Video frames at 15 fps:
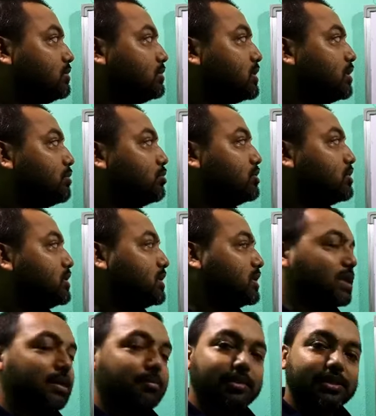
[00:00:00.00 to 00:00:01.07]
suppose this is
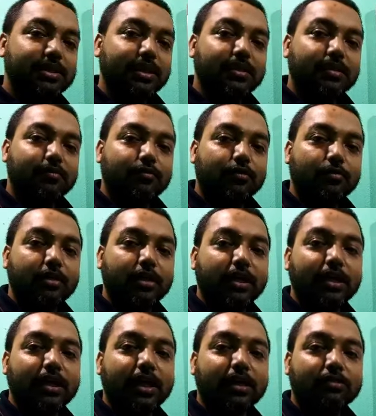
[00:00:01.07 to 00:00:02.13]
the epicenter. From
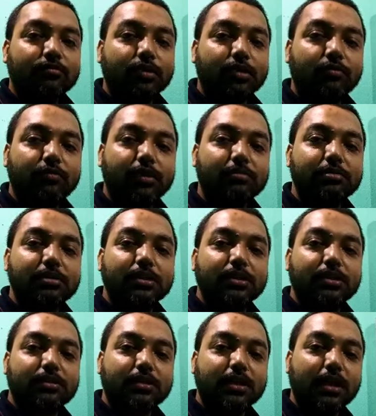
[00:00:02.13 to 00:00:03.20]
here the earthquake waves
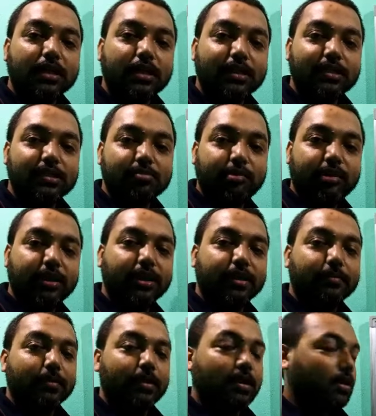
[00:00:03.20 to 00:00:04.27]
started
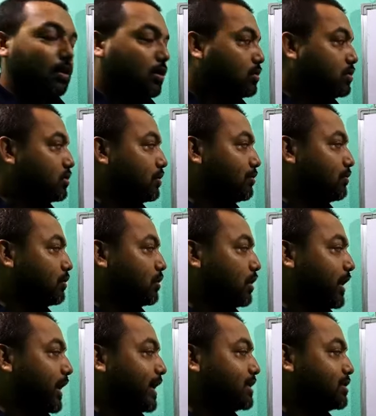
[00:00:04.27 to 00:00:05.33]
spreading. So
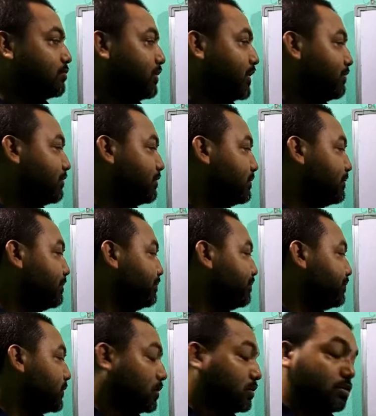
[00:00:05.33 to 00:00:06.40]
for S wave,
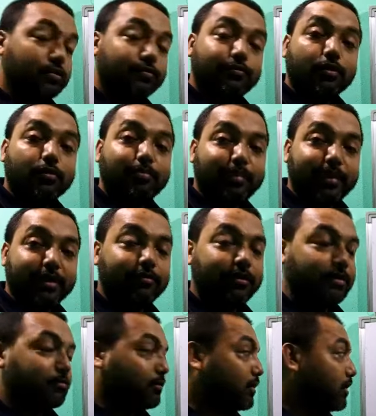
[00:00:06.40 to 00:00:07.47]
so for P
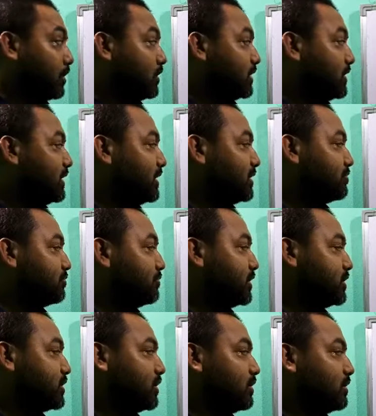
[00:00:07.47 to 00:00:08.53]
wave, this
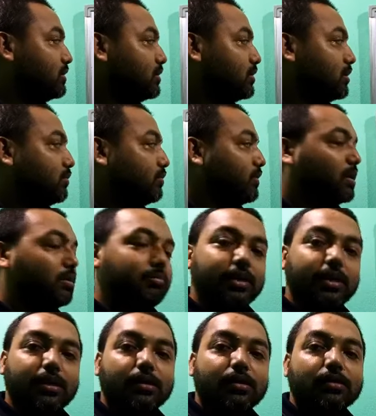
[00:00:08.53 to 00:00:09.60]
region will
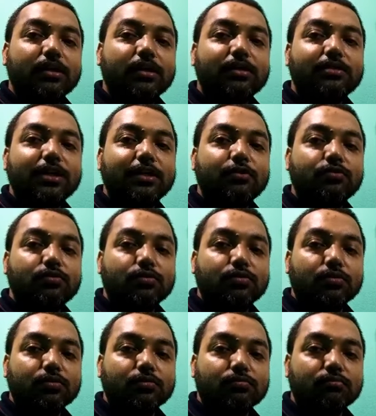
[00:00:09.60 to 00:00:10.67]
be the shadow
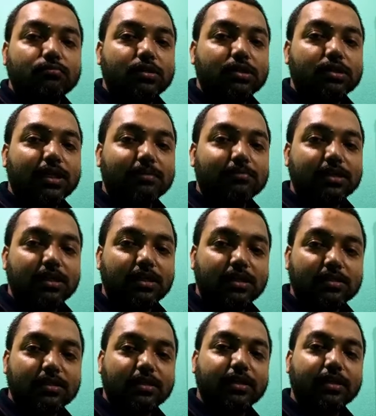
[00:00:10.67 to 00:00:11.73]
zone. This comes under
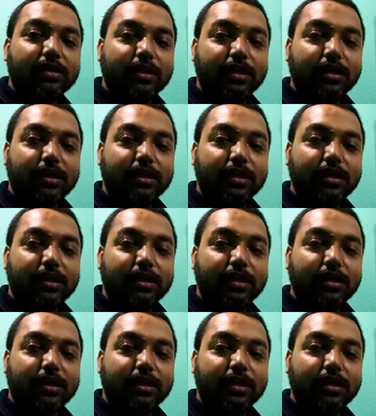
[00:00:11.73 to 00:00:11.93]
certain